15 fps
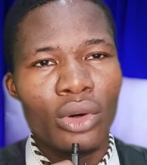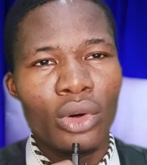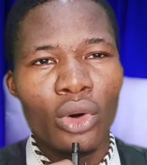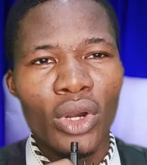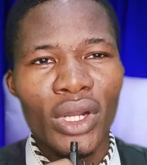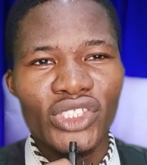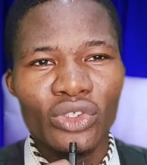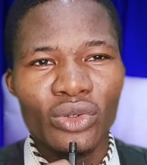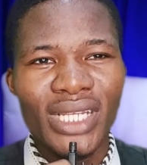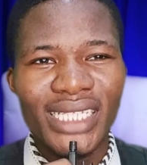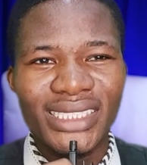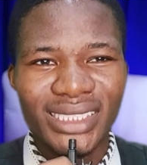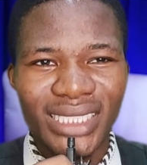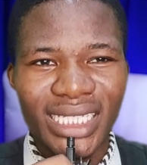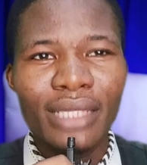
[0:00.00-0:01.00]
Or someone
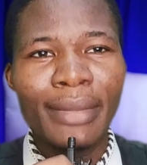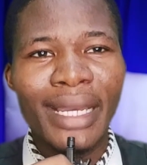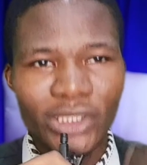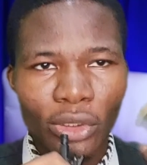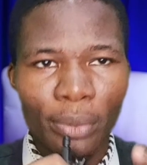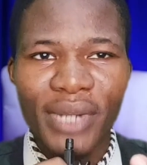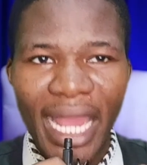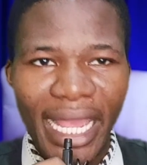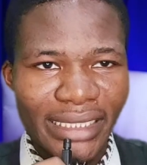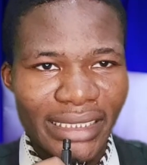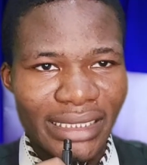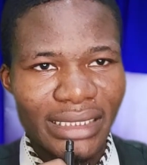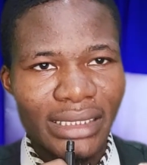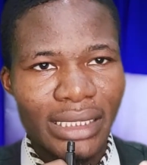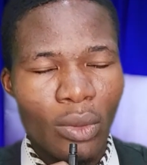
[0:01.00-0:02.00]
that is taken by
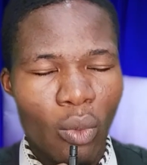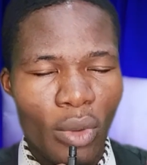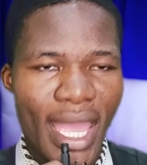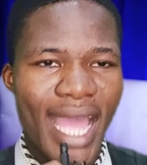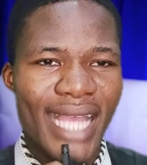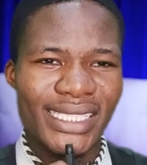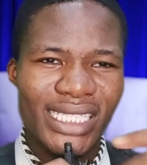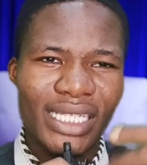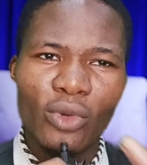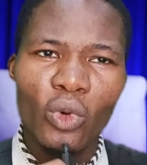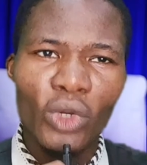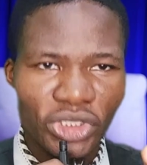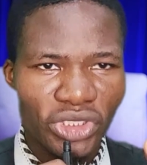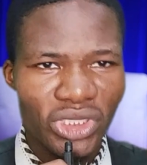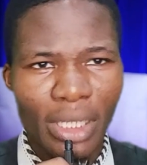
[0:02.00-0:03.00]
surprise when you're asking them
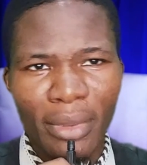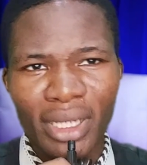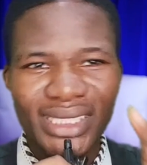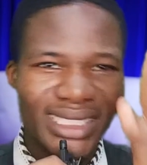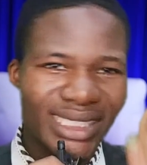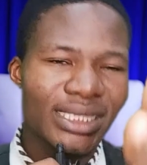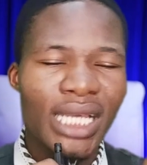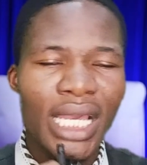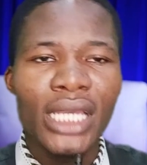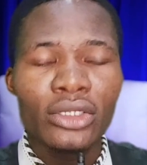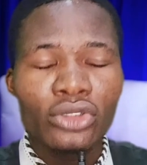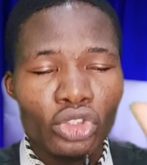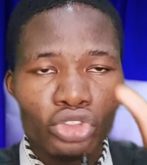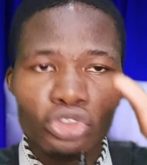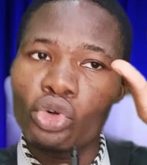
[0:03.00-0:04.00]
questions about
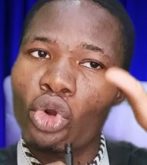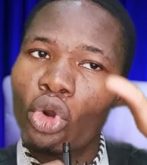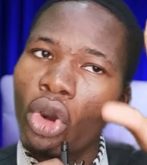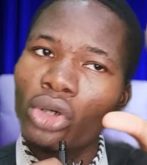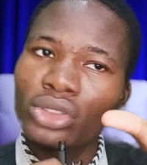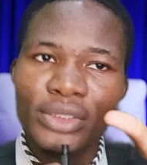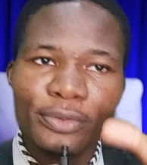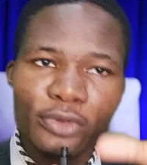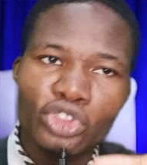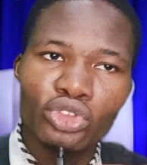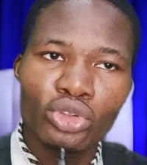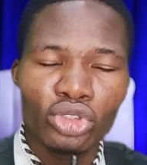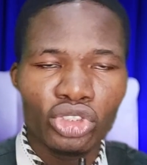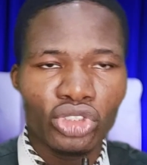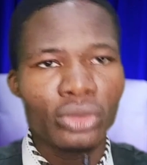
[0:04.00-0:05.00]
your so-called
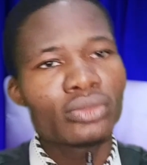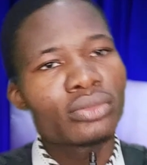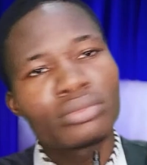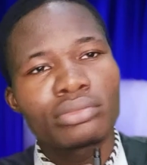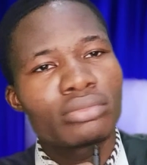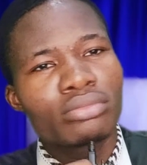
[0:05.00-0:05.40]
solution.